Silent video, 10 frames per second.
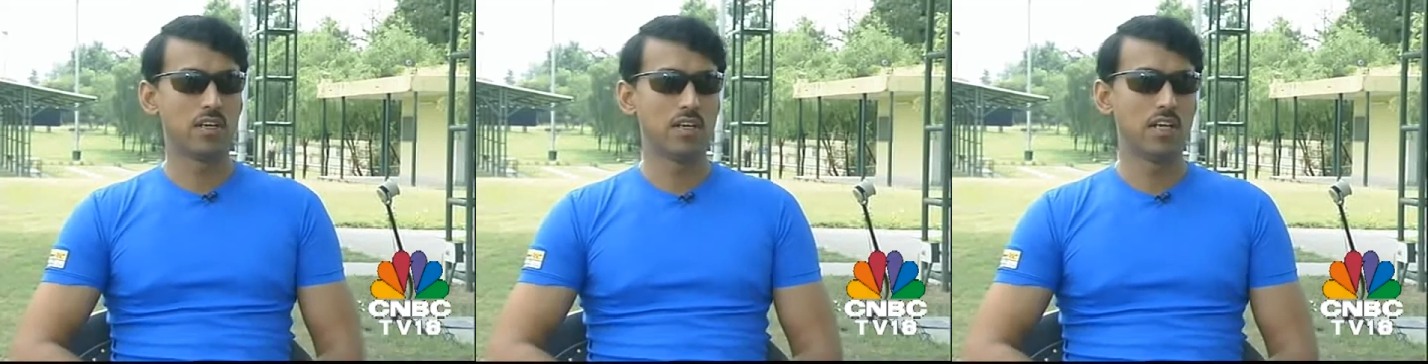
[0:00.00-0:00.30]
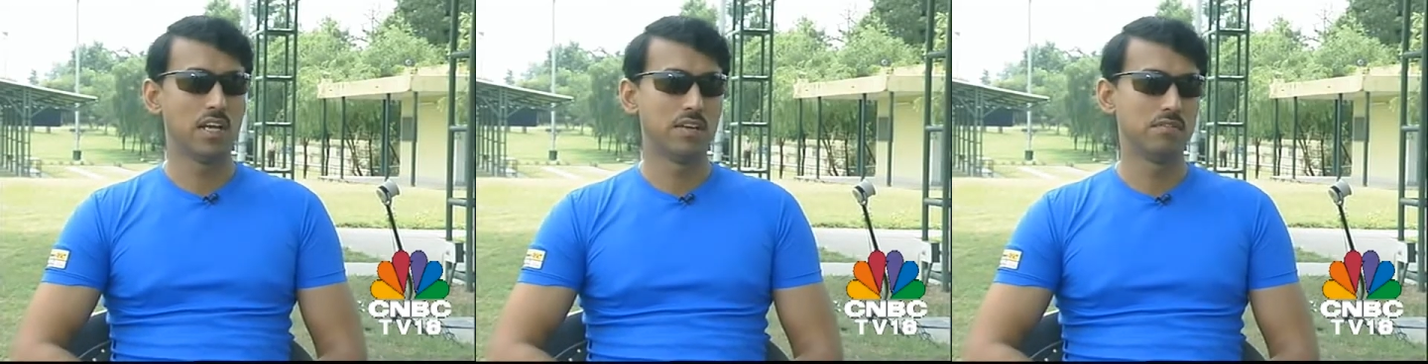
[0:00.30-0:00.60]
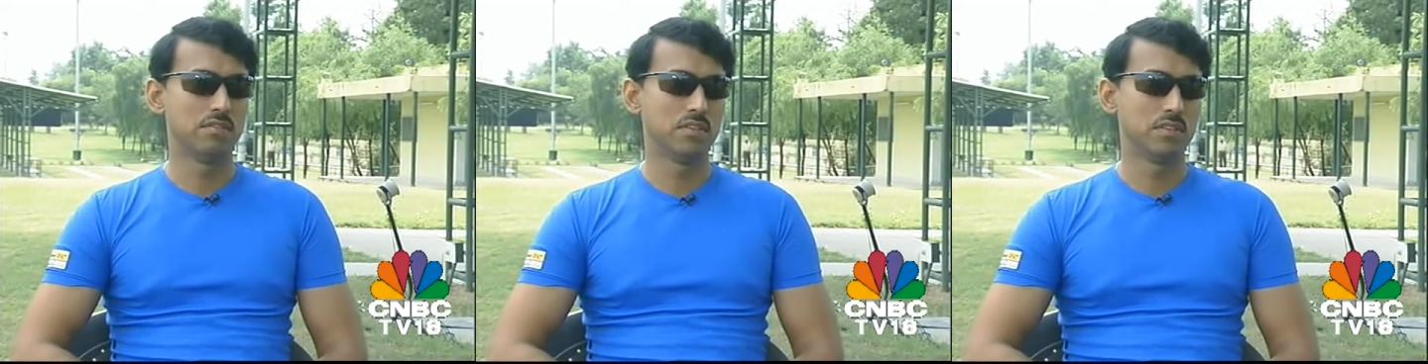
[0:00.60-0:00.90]
I have,
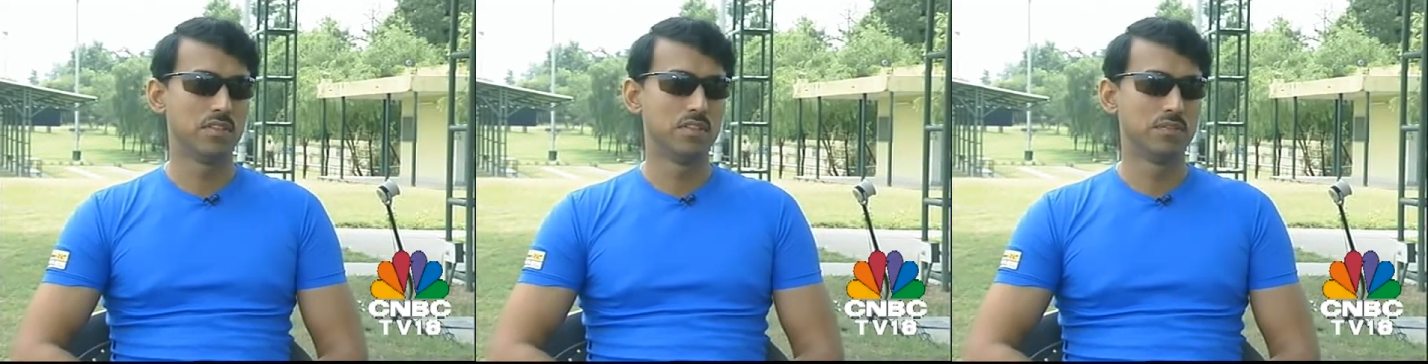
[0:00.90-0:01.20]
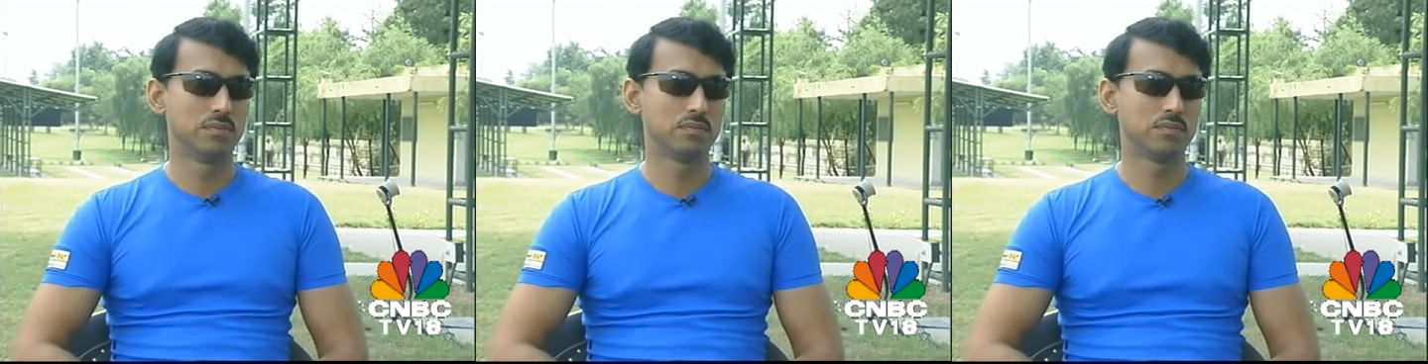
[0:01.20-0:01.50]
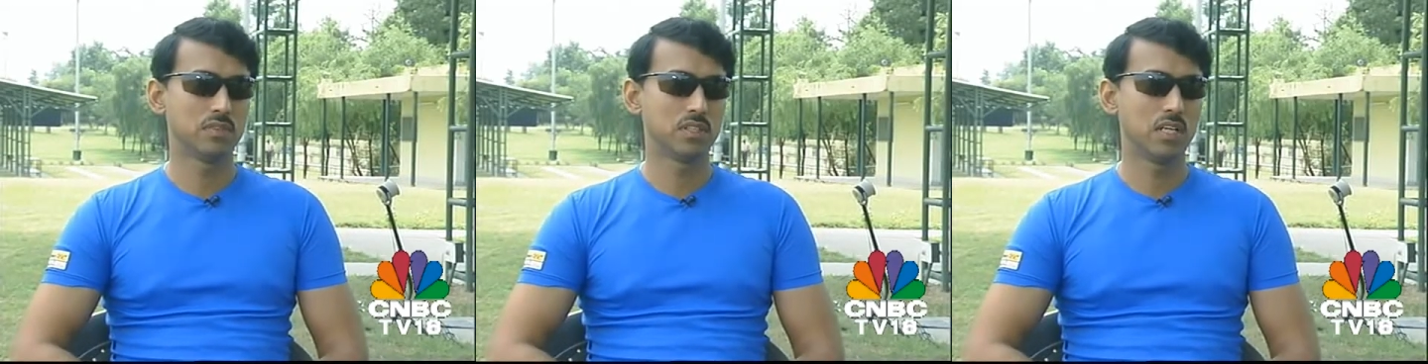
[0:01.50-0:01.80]
uh,
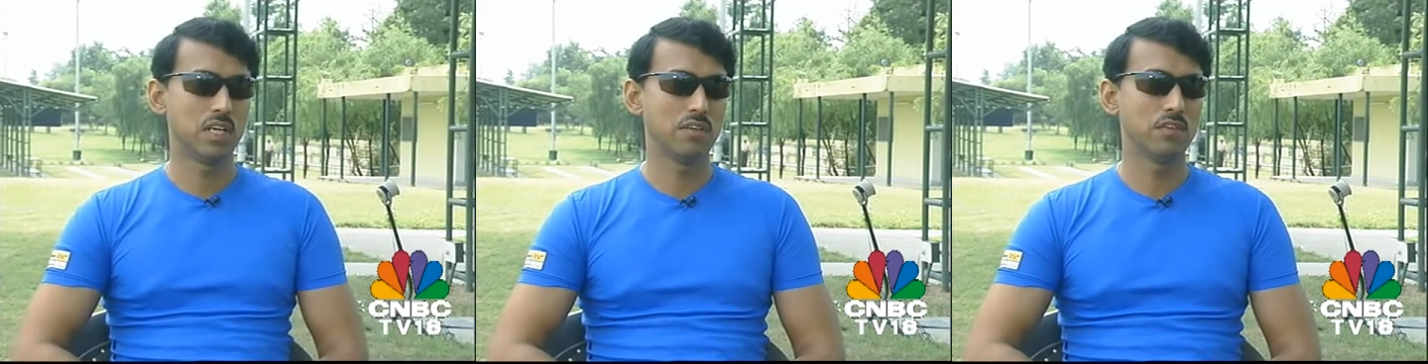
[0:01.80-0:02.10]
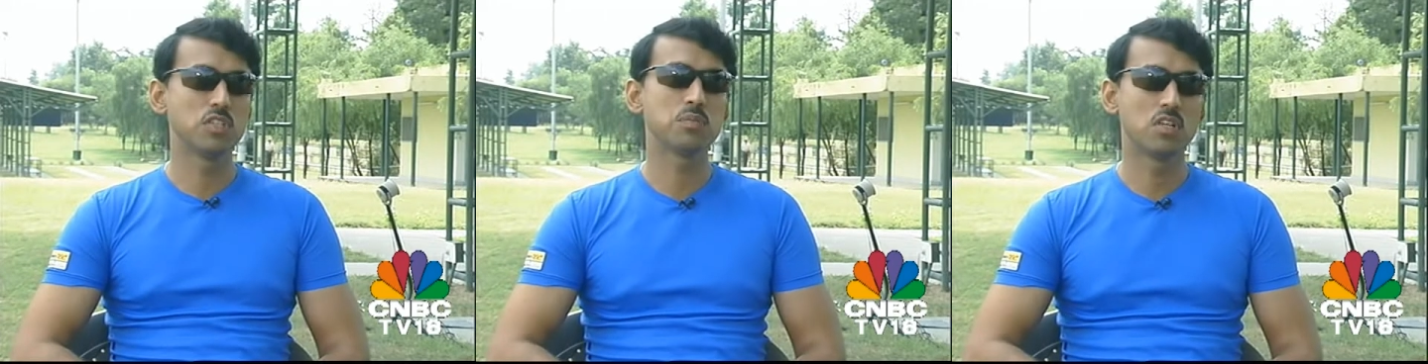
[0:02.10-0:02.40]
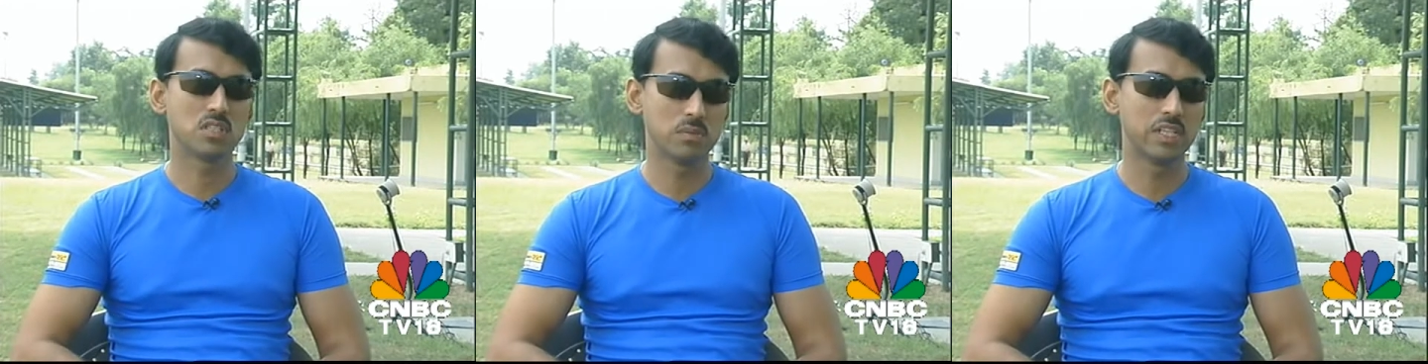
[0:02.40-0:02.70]
I have a
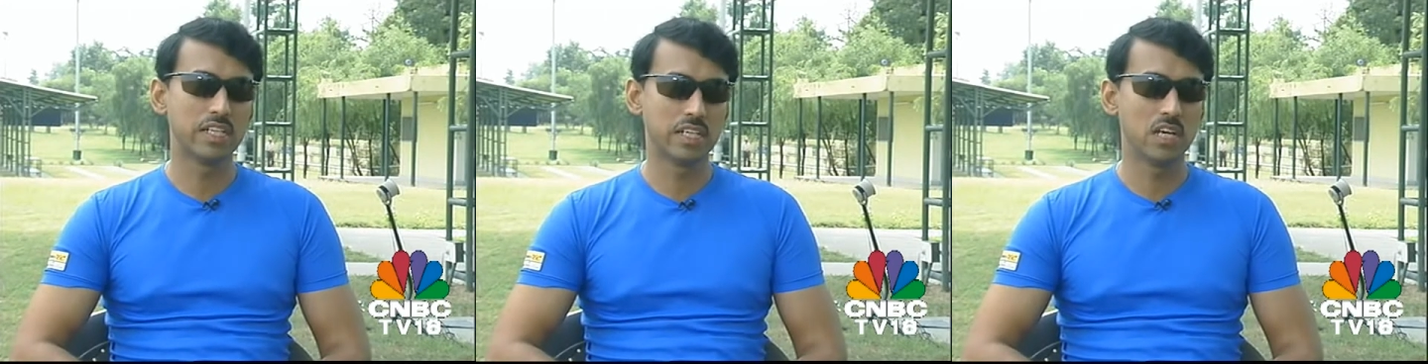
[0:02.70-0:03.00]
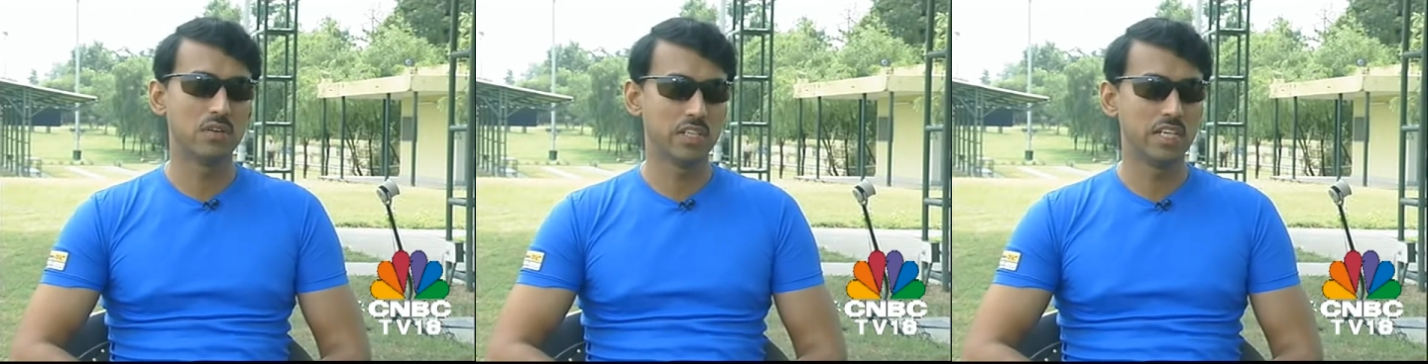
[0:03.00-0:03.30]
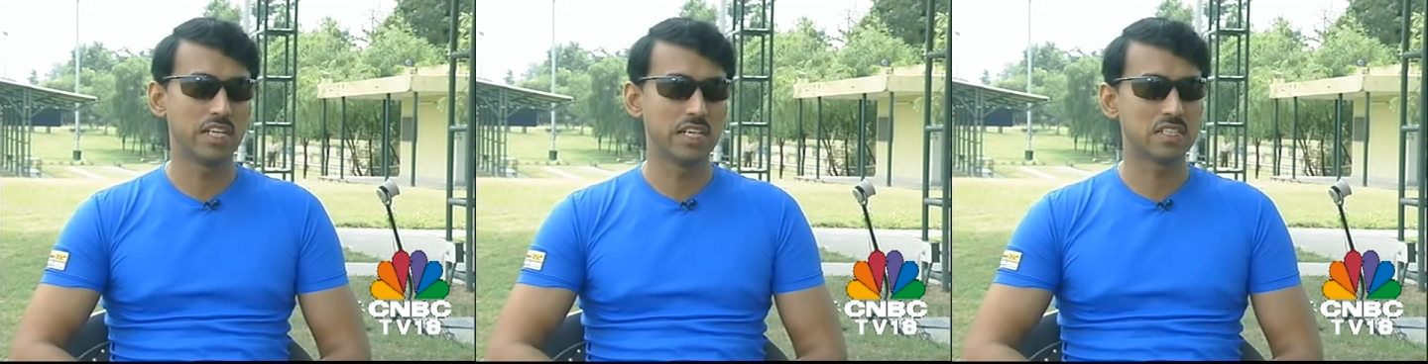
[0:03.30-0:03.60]
responsibility now in
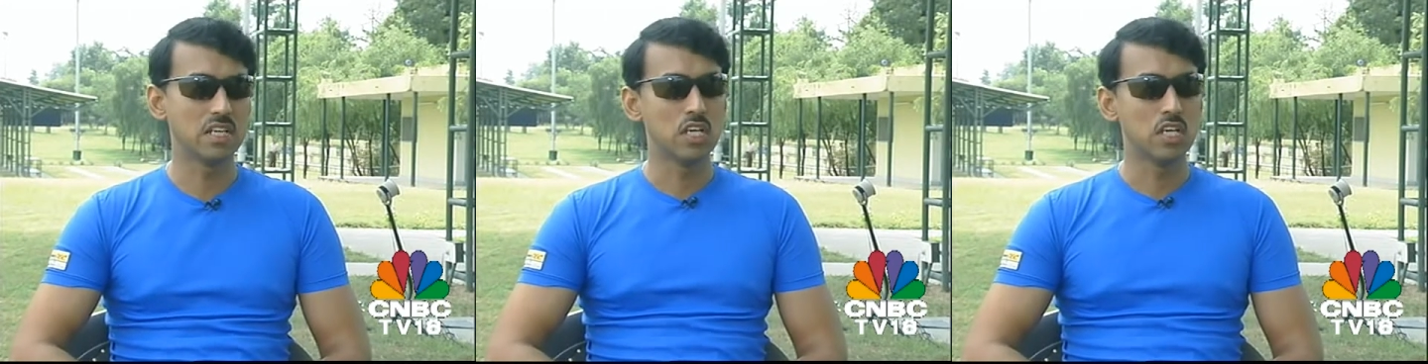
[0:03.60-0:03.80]
any case,